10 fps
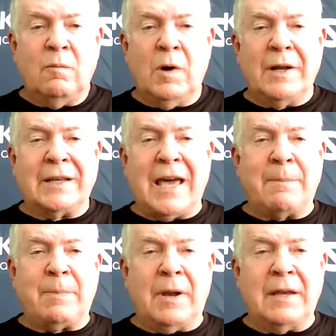one
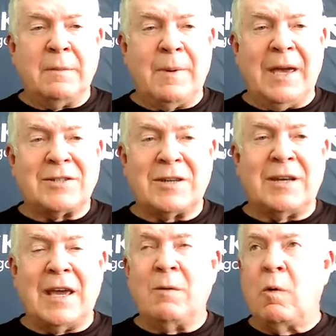guy played the best
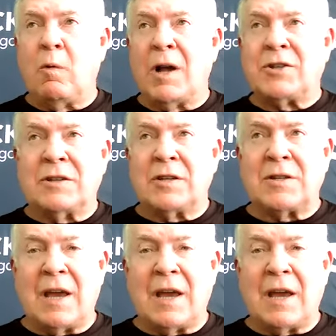today, we'll watch it this